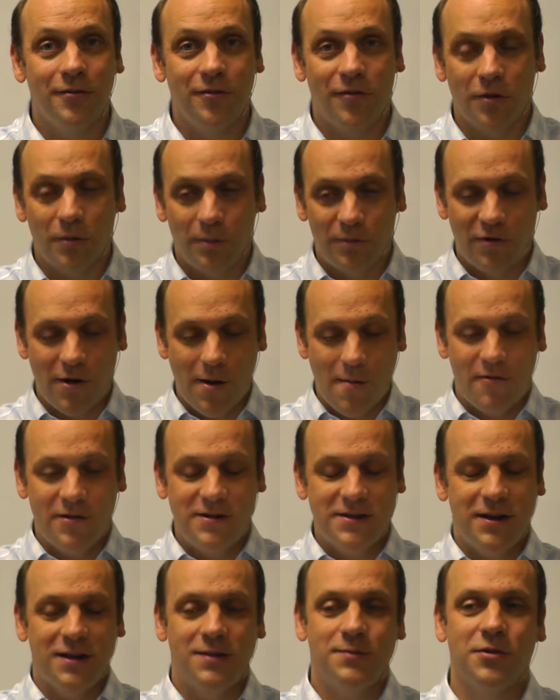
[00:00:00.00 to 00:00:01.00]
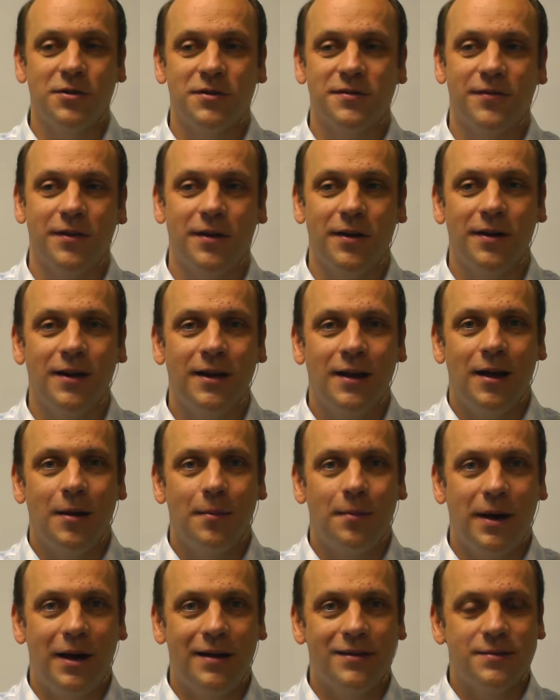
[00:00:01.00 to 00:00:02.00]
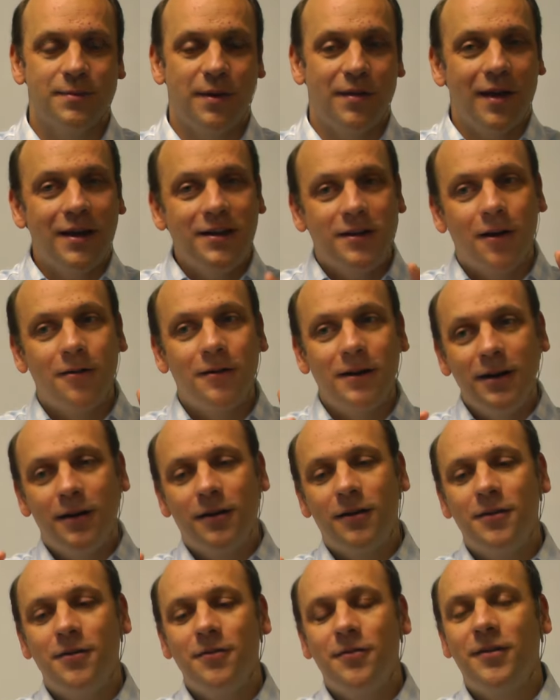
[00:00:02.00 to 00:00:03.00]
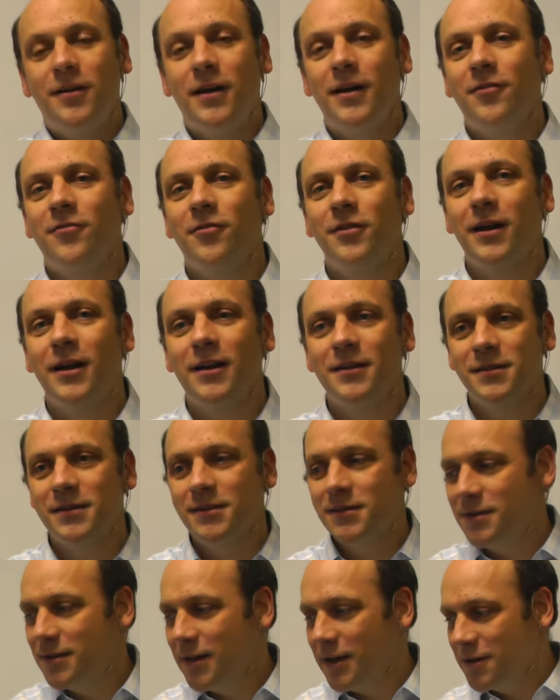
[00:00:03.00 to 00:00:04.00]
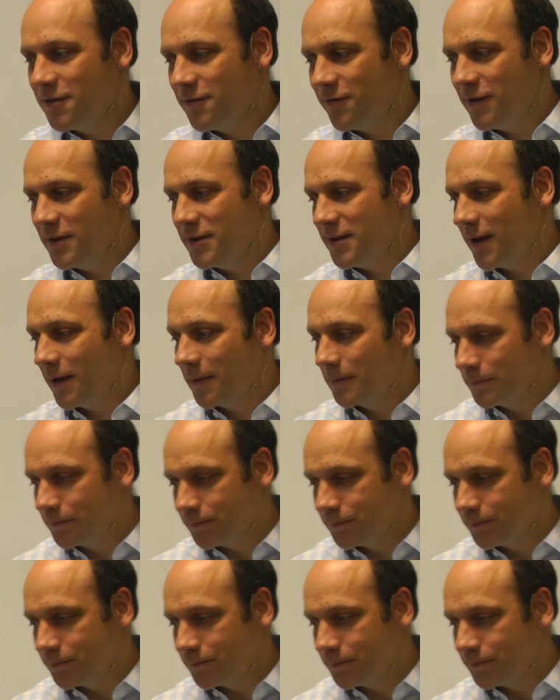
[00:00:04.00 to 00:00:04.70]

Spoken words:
as your primary textbooks for maths, but they don't include the data analysis and data fitting.